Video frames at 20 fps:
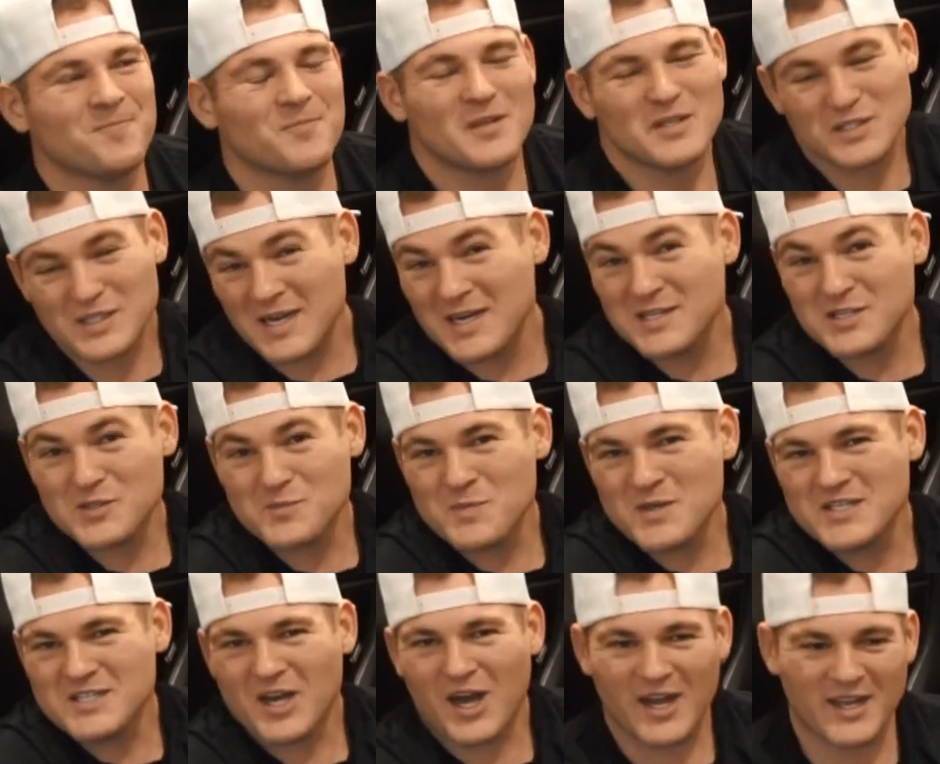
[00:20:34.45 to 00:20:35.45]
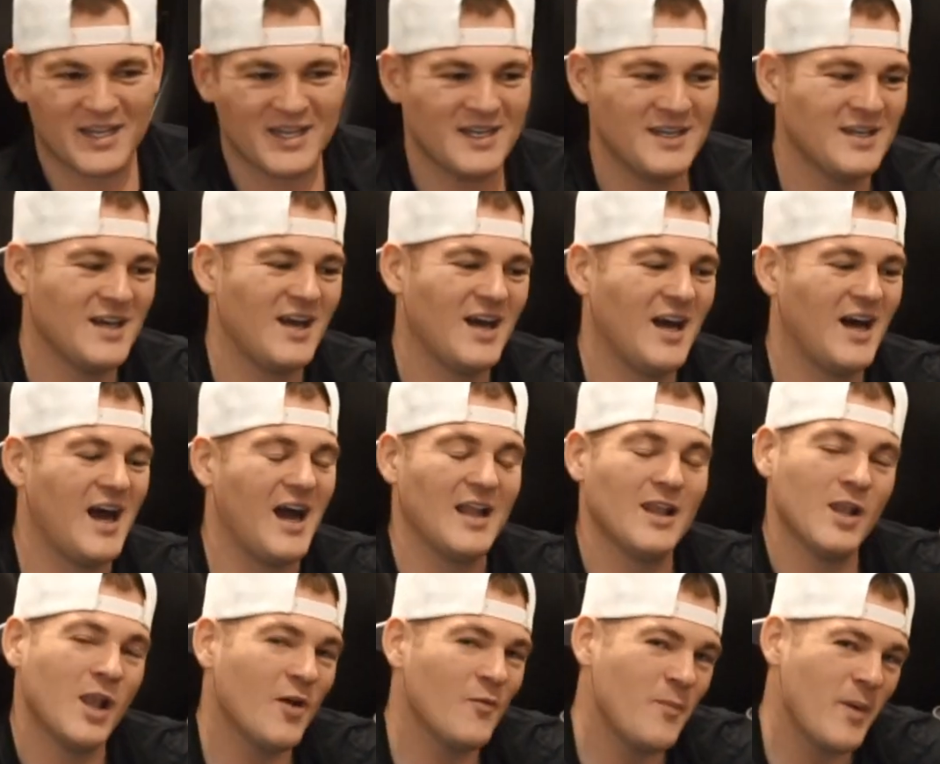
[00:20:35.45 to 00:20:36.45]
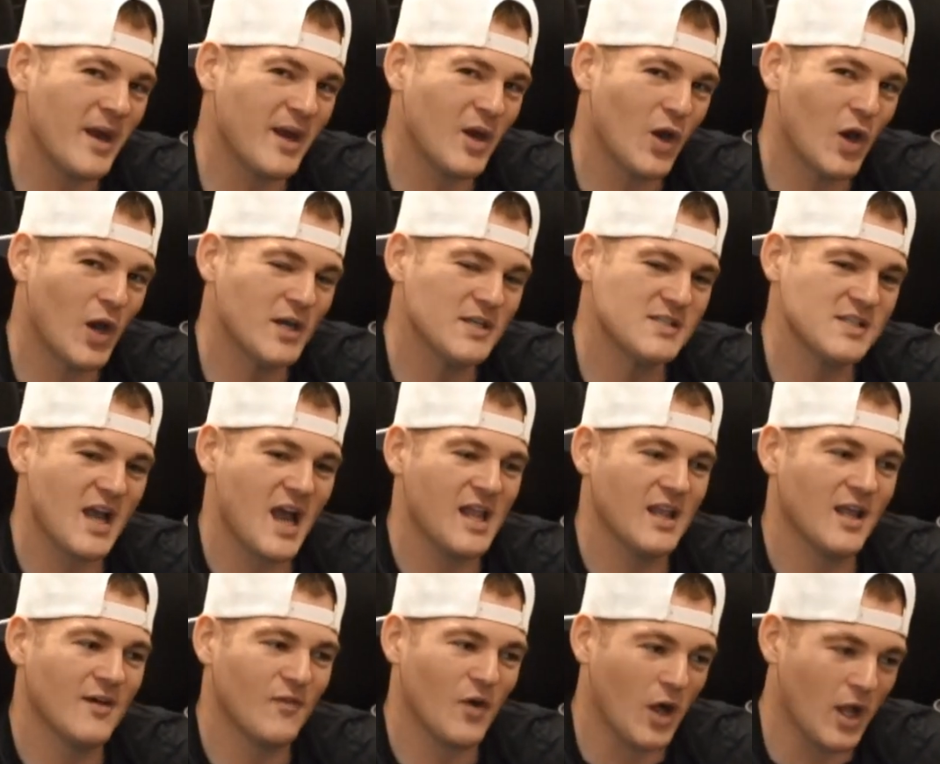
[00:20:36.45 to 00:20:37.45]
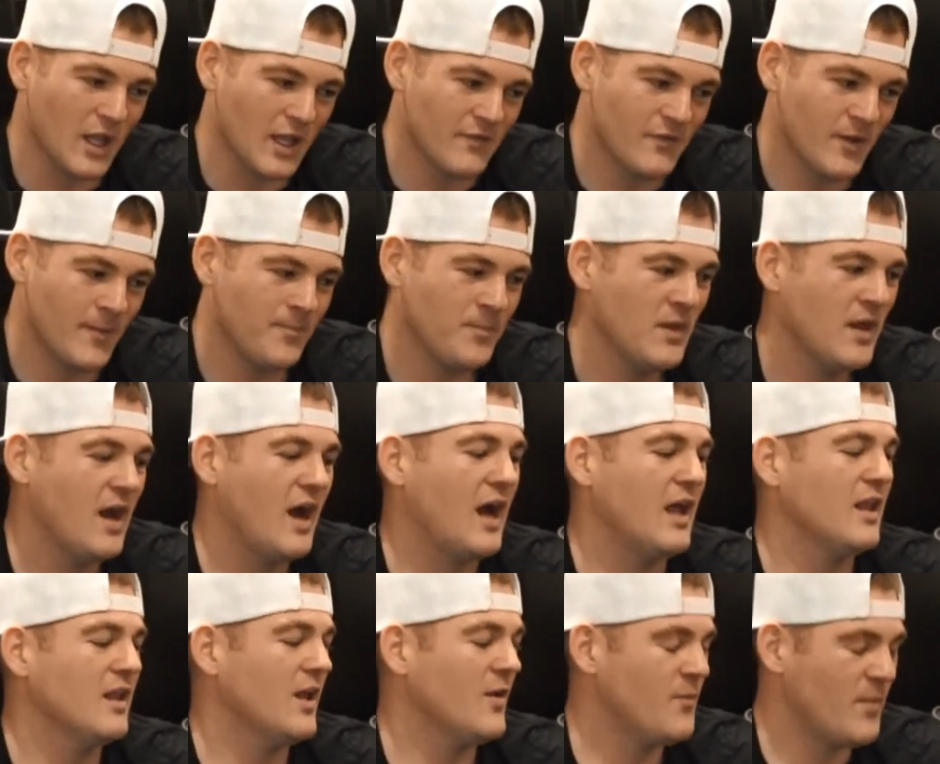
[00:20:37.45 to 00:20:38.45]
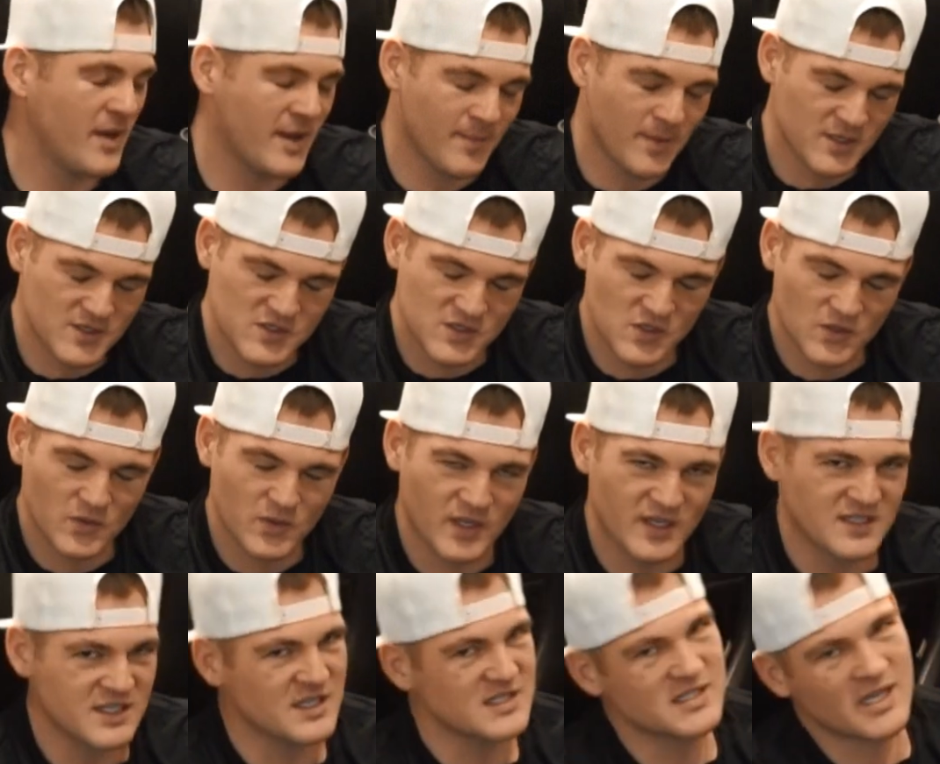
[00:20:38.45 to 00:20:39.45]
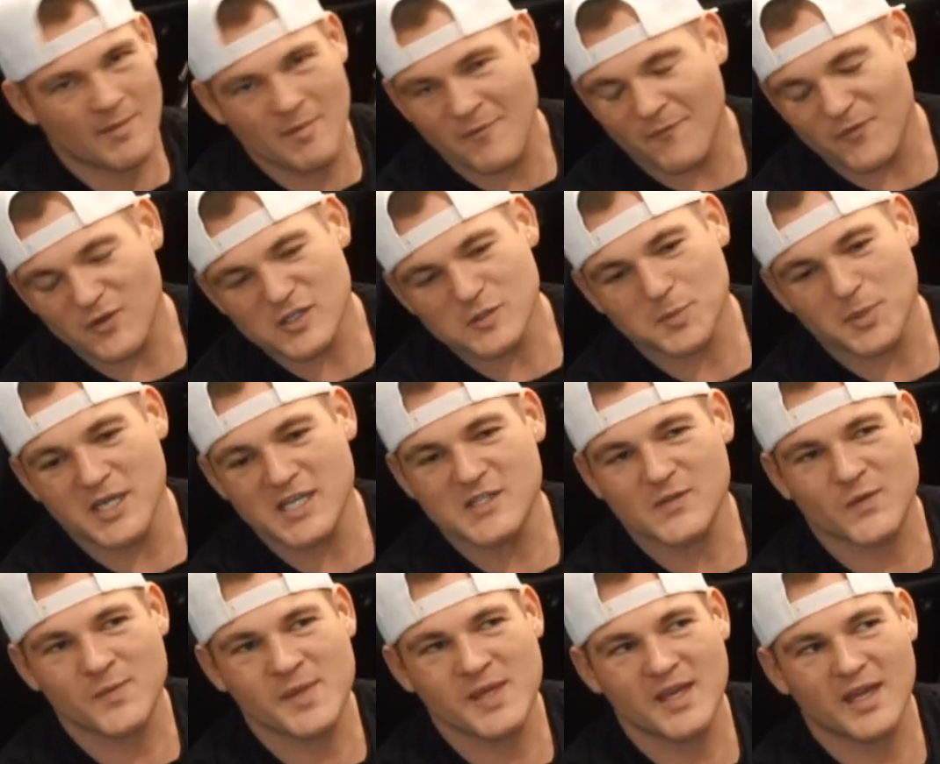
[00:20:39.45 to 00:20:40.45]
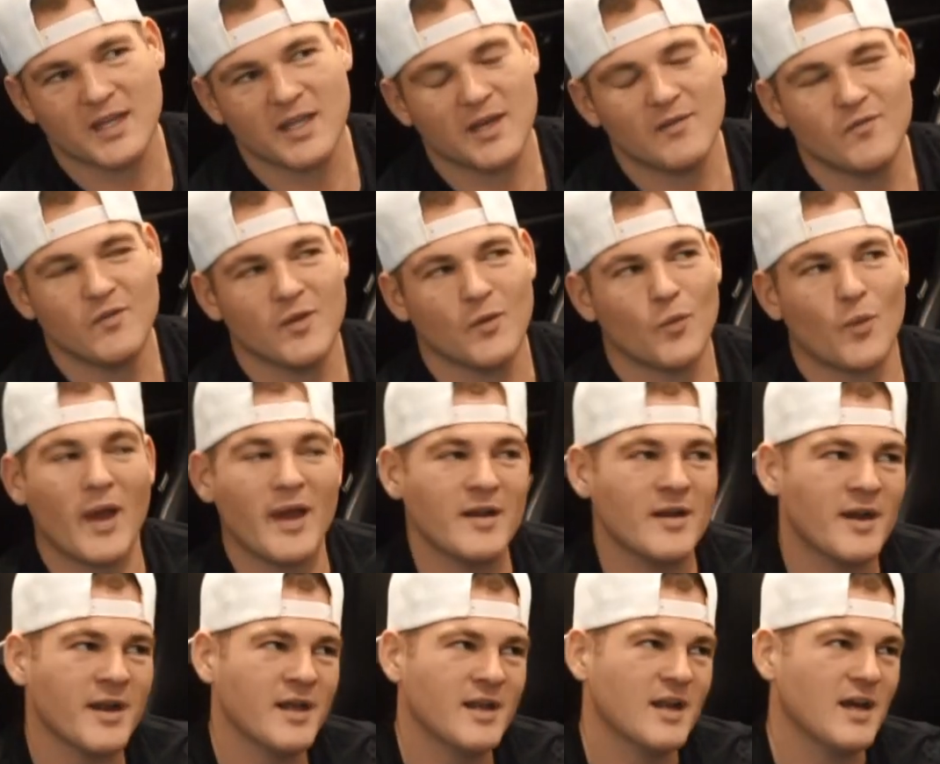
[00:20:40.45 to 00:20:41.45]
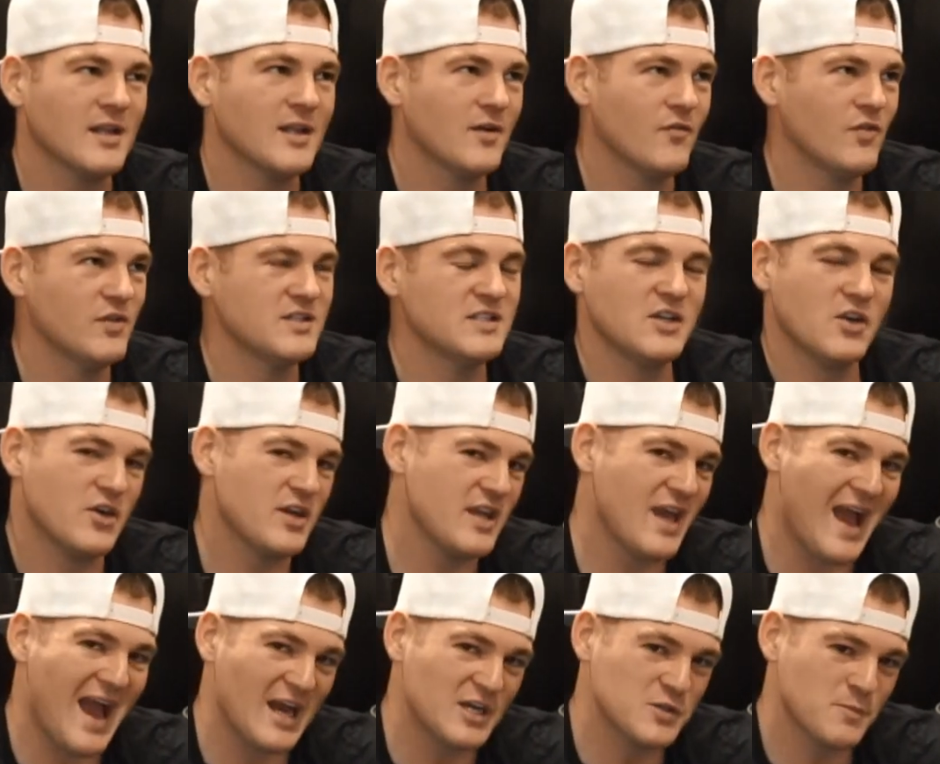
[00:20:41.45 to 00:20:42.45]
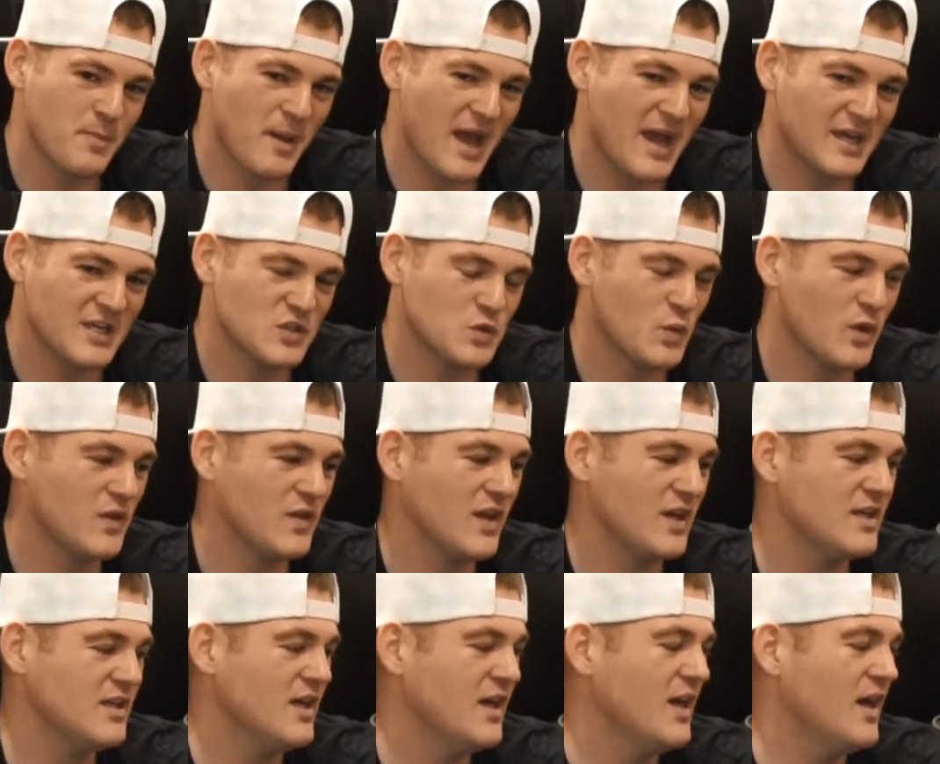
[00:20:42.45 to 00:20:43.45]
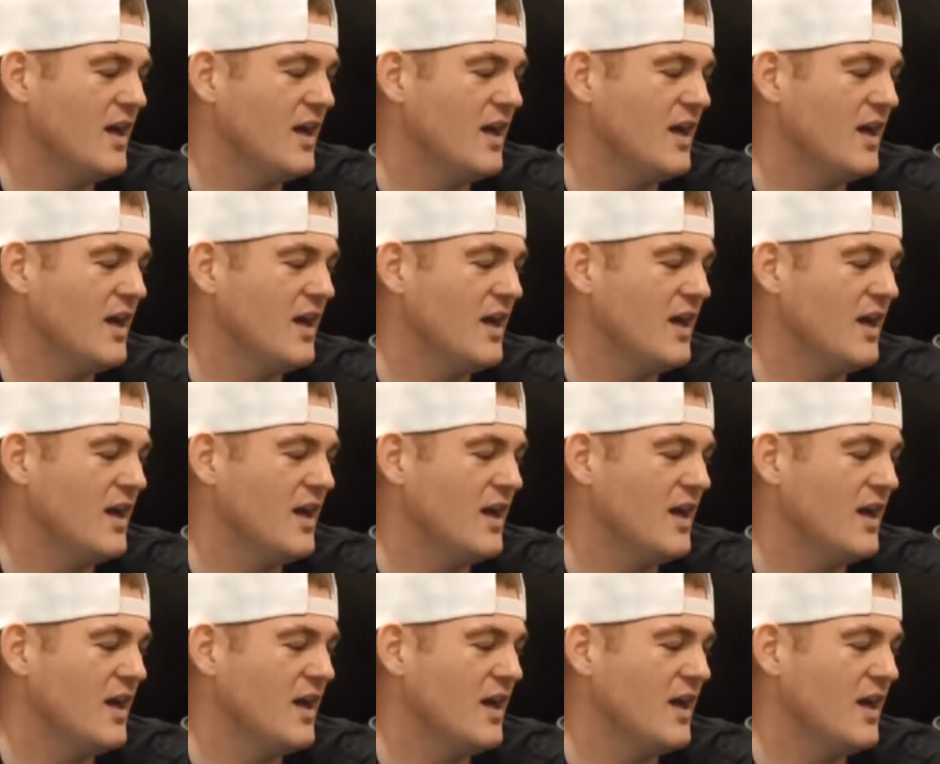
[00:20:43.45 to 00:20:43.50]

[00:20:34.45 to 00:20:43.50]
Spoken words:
It's kind of just me talking. I love my cars. I love all of them. I love my MR2. It does come in first place for me. I love the red on it. I love the TRD action package with it.